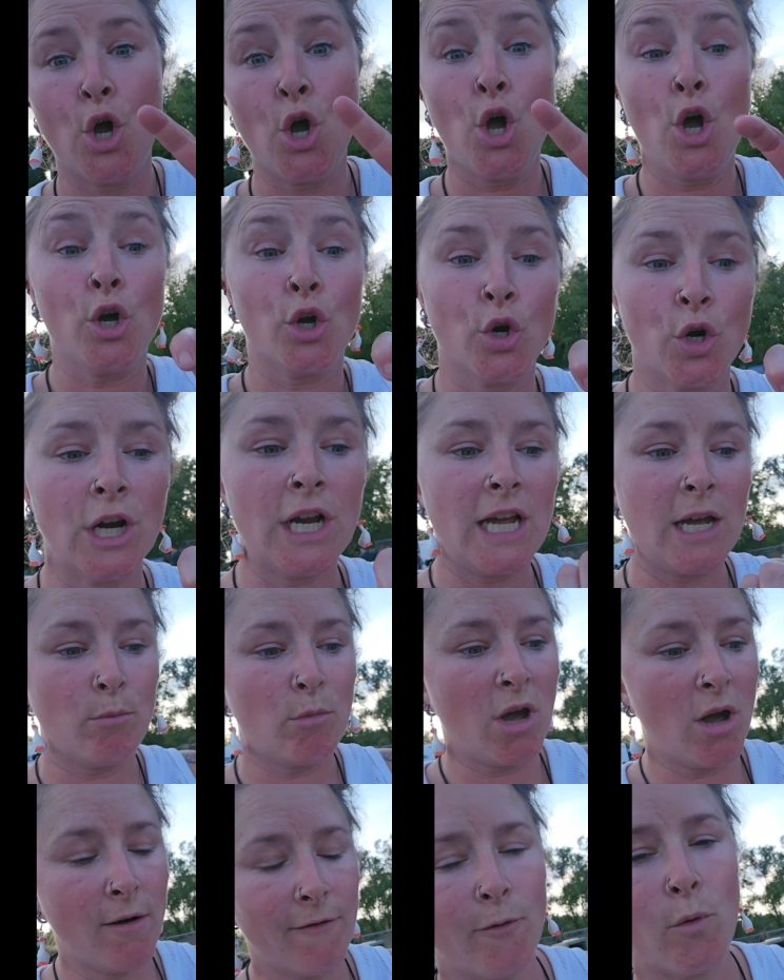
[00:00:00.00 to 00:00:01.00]
cream
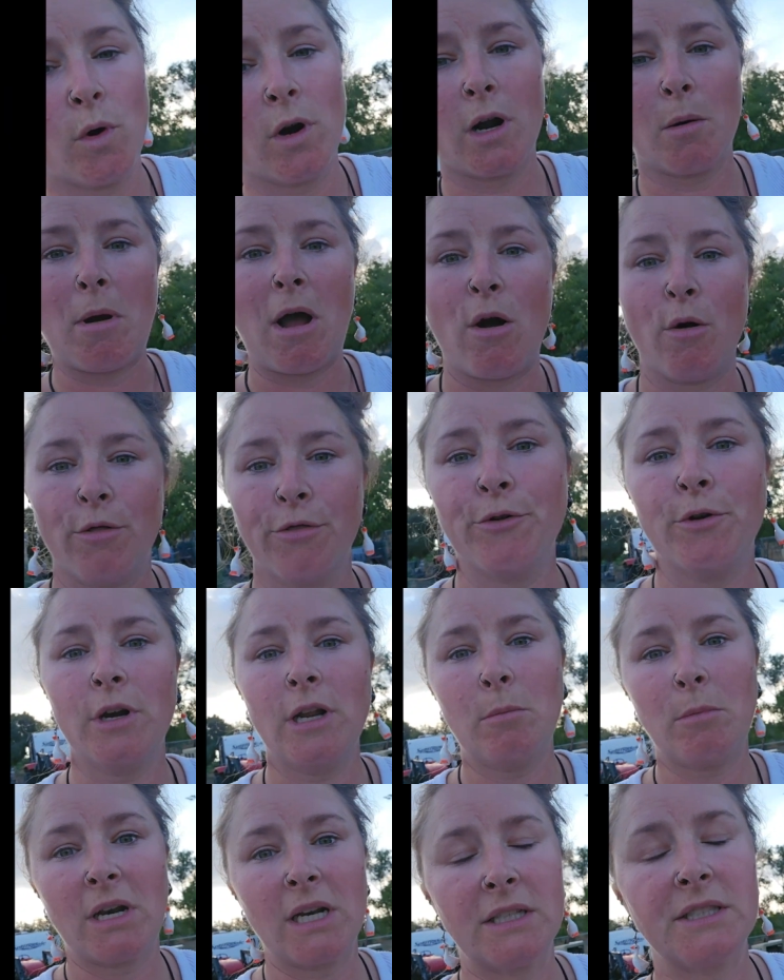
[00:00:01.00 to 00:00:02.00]
for about 30
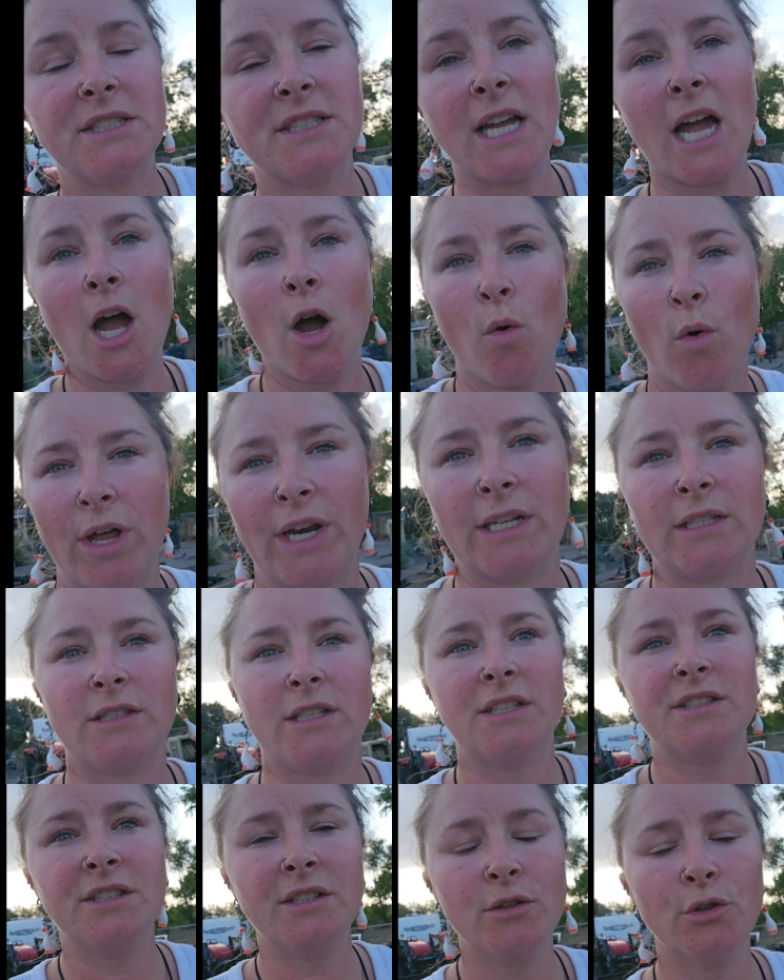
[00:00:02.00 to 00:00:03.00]
minutes now, and it
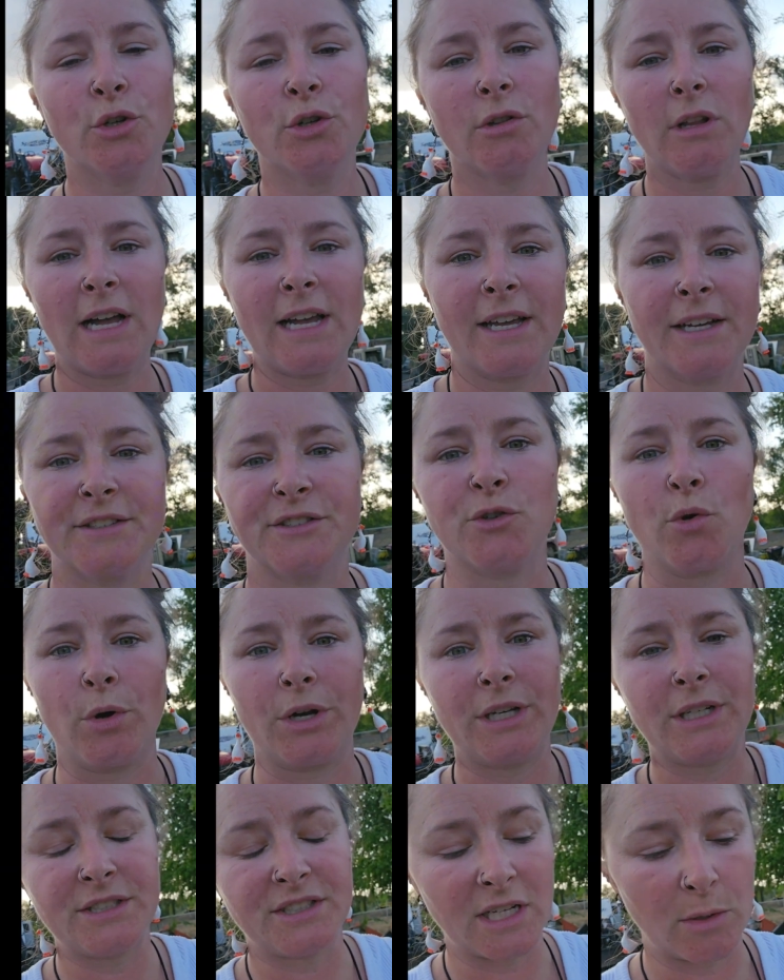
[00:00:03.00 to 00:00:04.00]
doesn't look like it's going
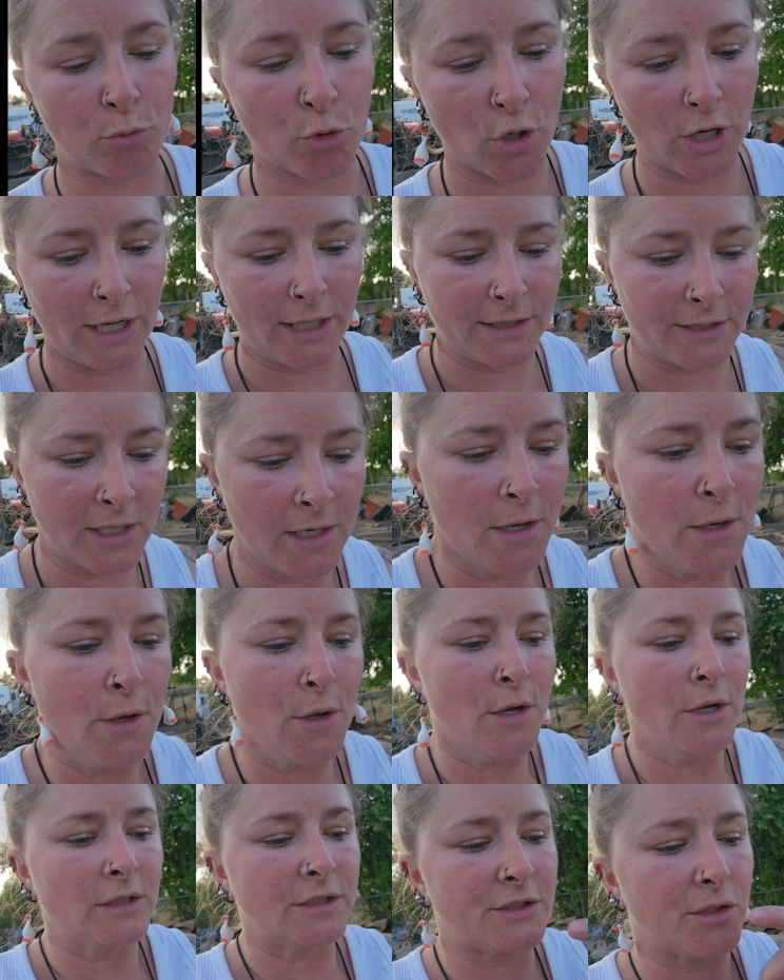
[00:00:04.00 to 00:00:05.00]
to separate.
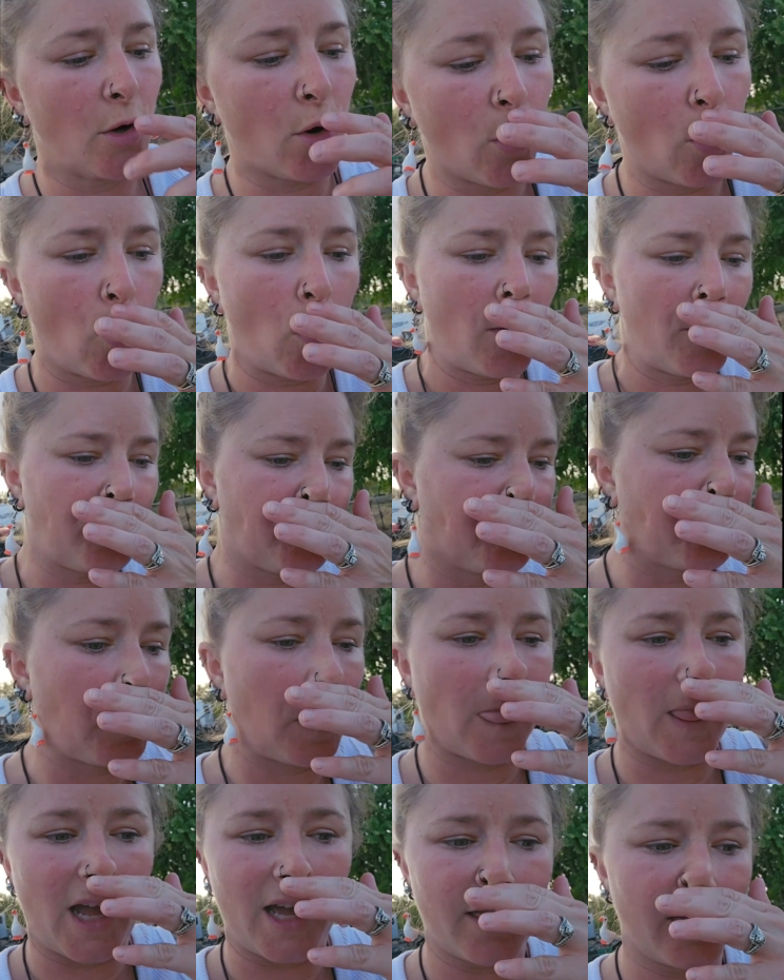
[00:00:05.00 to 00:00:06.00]
So
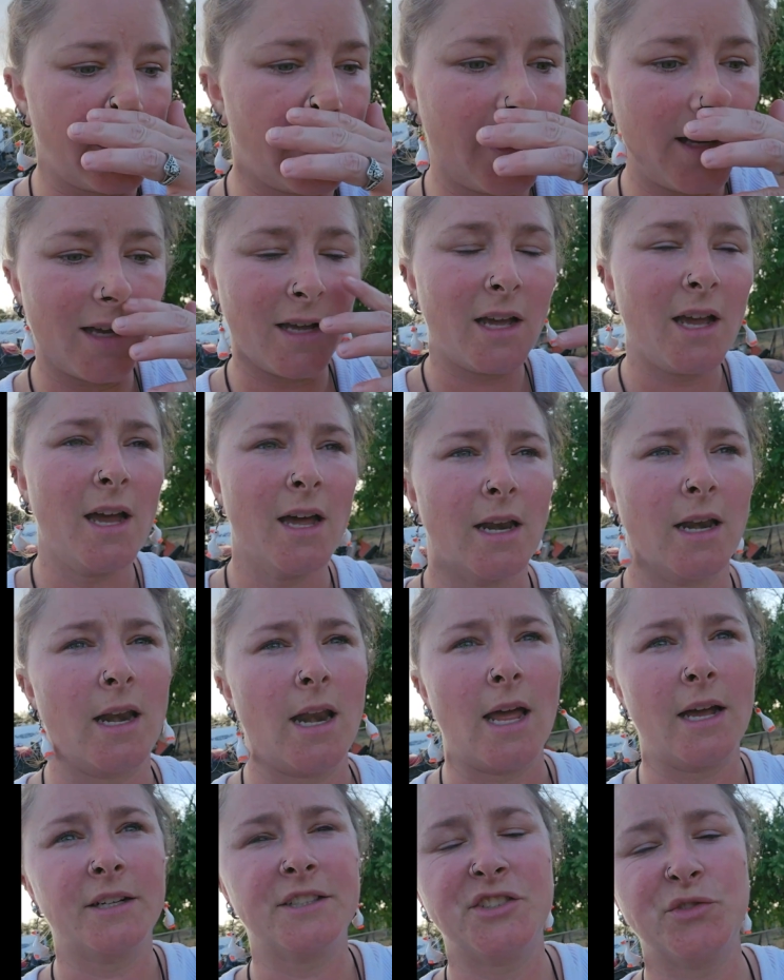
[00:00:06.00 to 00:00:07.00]
I think
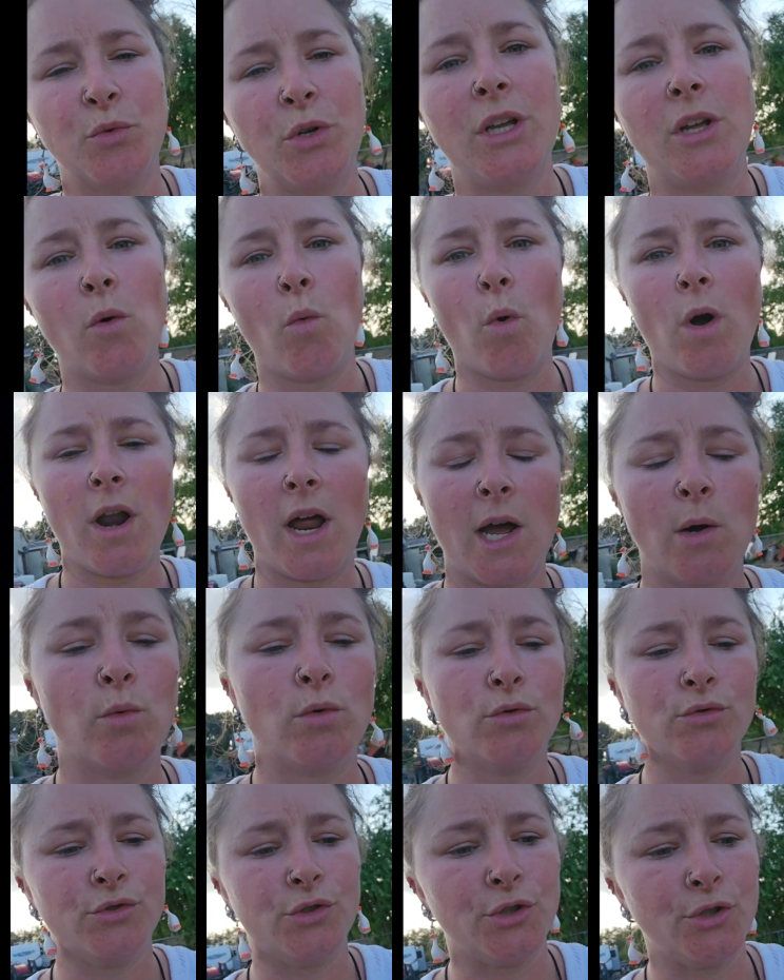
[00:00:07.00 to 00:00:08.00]
next week what I will
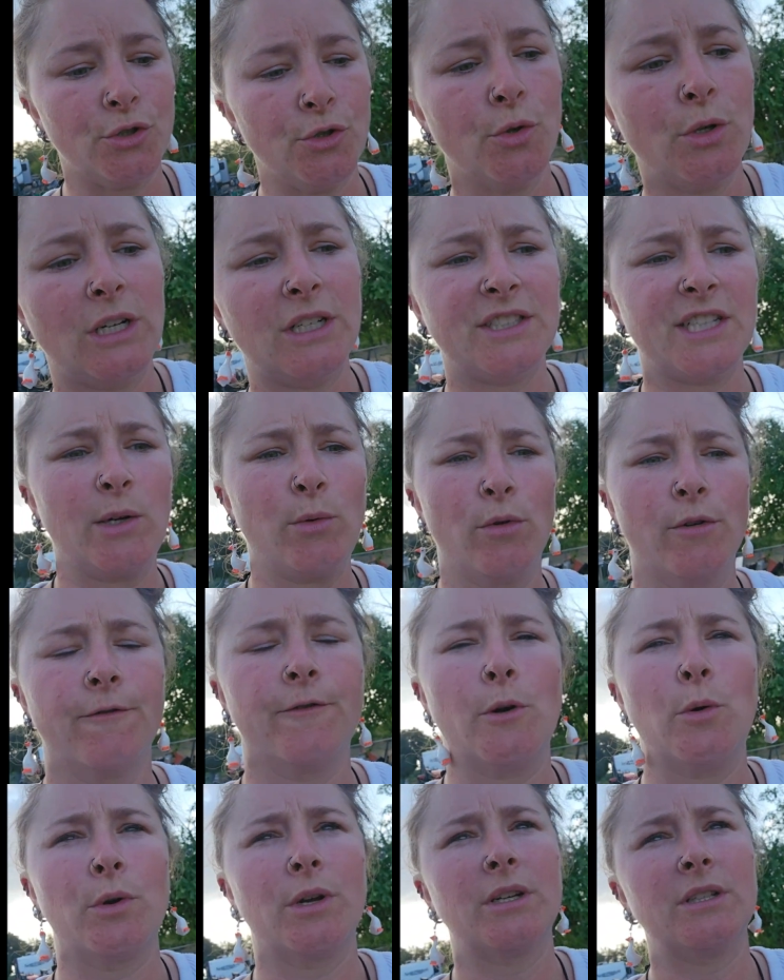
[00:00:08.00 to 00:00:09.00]
do is I will
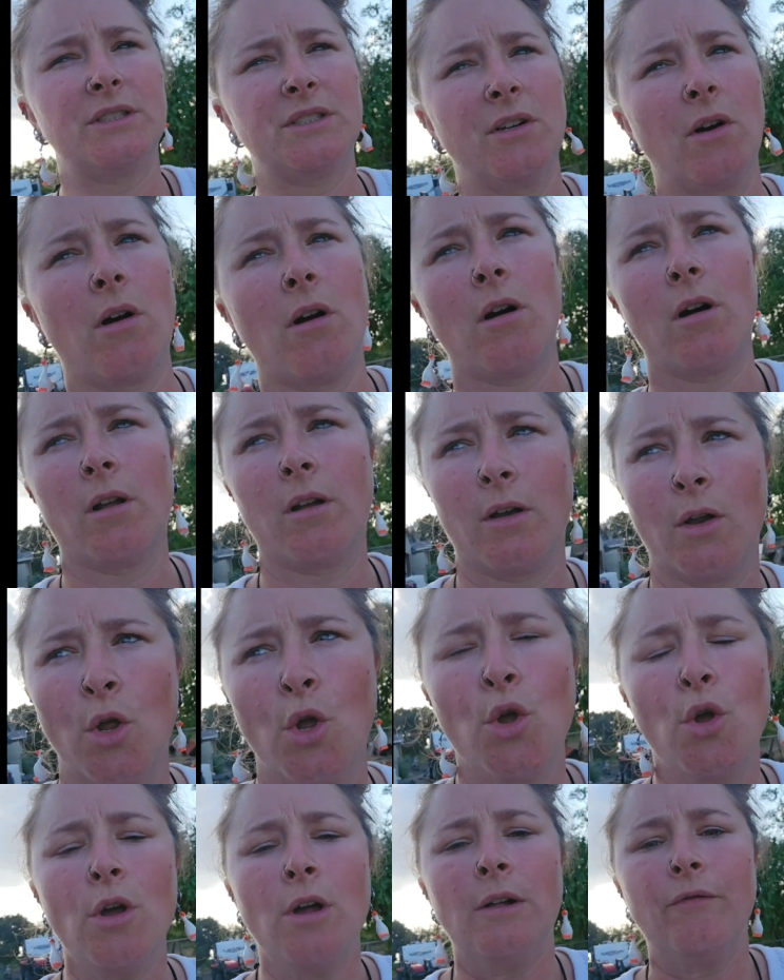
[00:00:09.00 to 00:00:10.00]
focus on
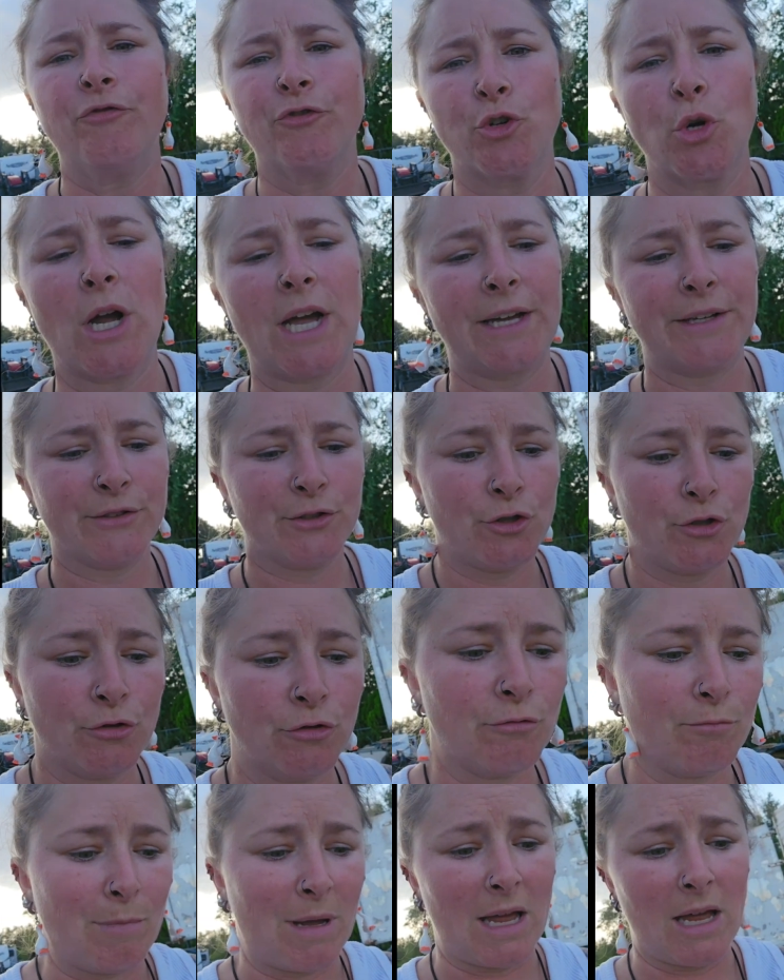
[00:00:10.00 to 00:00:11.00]
trying
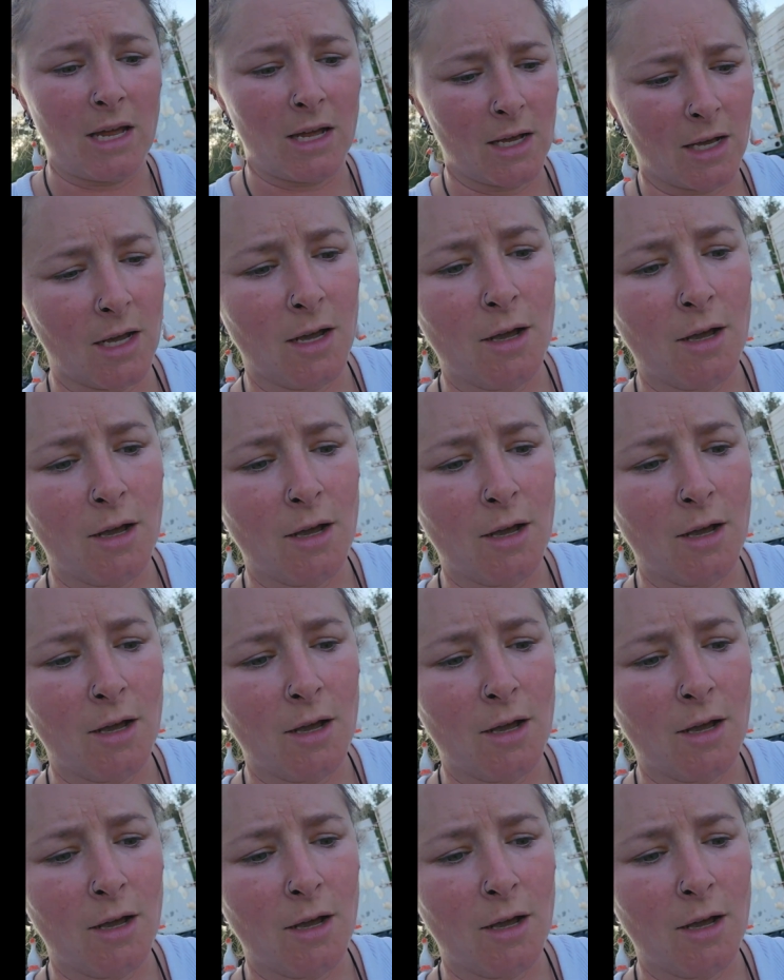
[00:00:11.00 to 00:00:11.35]
to make